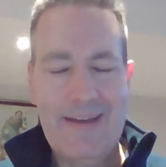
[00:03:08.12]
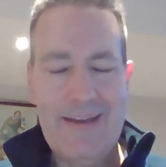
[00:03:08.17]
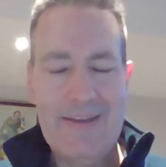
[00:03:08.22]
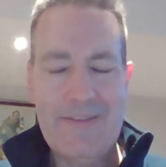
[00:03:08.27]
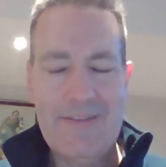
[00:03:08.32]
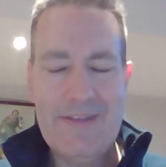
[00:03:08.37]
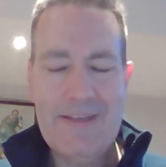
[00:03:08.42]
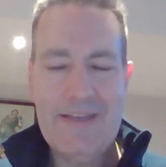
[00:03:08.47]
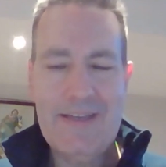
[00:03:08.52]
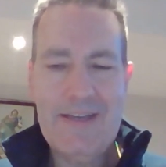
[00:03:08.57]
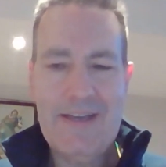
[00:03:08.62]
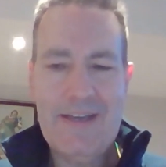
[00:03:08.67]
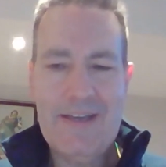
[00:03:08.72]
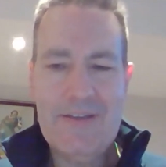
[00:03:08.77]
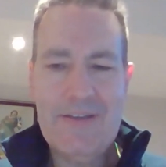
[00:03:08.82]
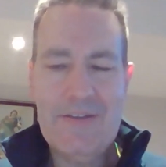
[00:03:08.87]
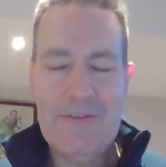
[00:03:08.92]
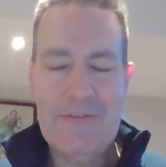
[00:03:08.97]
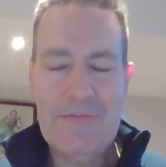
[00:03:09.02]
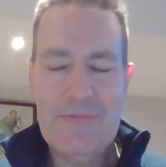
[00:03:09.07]
I think
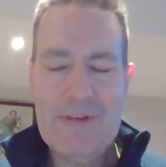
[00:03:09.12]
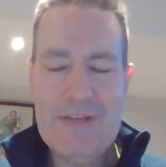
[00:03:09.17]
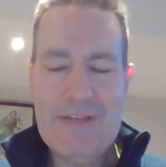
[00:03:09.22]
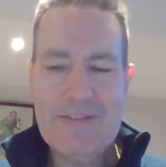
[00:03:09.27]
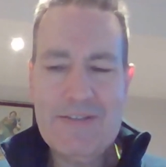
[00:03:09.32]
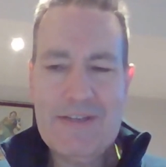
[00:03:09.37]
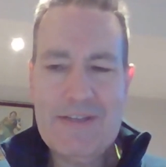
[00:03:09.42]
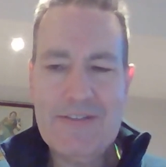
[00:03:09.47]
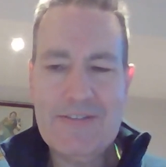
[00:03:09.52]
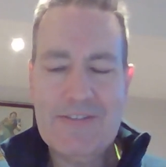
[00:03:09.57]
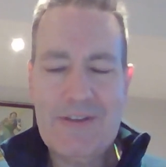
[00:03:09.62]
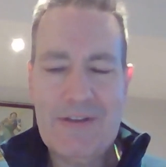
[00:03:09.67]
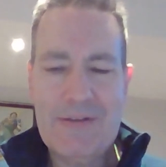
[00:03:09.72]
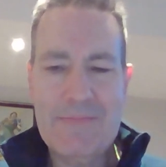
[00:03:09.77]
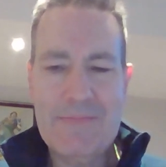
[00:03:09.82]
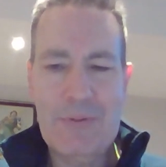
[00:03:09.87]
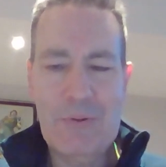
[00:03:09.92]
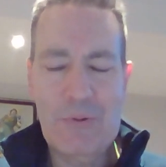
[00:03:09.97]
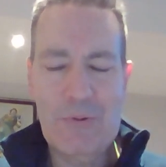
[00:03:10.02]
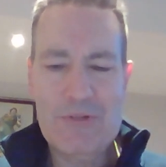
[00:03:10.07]
the reason it's so
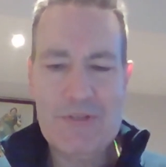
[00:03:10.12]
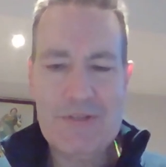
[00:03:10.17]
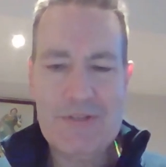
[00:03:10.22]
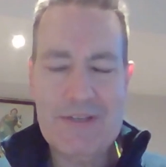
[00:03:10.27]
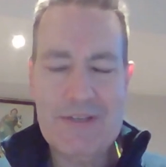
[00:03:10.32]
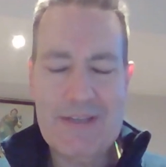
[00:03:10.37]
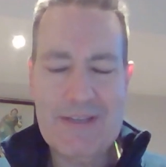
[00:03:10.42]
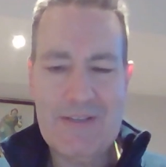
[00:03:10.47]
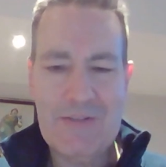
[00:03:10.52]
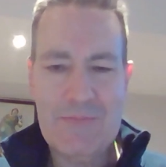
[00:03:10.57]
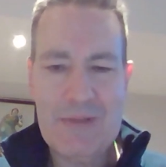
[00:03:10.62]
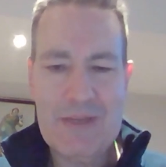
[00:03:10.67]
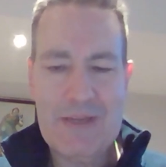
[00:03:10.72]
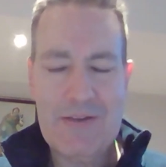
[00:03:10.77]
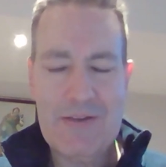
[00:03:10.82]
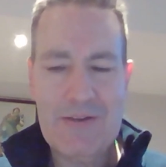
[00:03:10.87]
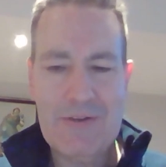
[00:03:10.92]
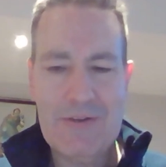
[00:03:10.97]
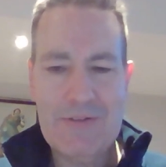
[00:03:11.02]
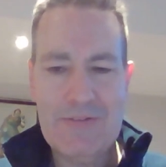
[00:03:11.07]
important is
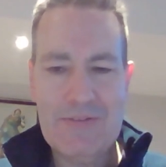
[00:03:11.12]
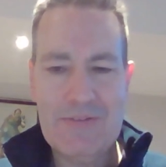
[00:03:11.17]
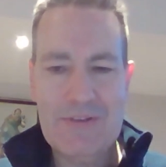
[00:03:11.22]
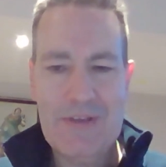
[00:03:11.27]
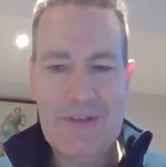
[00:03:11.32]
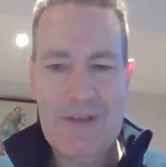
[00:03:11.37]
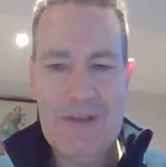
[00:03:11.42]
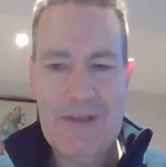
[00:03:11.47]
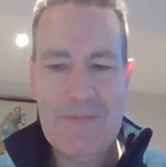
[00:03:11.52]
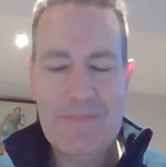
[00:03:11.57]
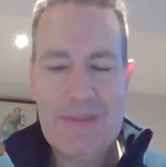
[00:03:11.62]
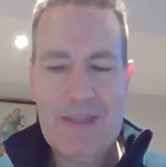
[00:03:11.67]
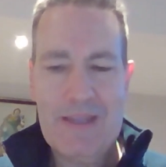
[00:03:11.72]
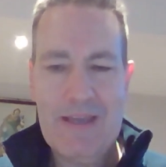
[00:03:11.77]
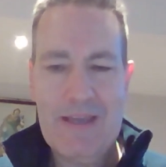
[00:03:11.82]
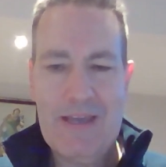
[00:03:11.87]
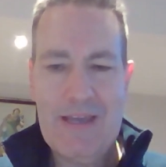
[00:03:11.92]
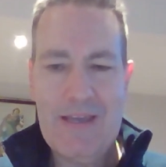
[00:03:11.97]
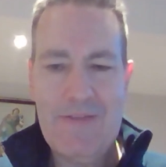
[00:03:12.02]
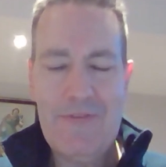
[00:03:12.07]
because
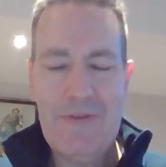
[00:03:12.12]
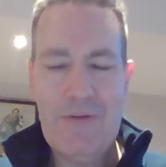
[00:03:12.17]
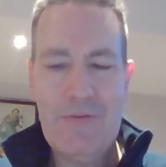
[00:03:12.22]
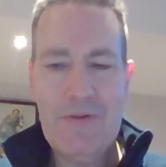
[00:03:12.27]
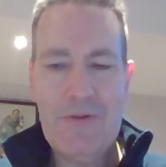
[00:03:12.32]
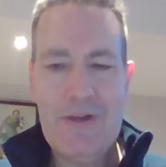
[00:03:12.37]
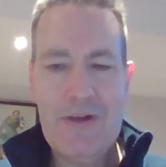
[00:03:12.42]
if a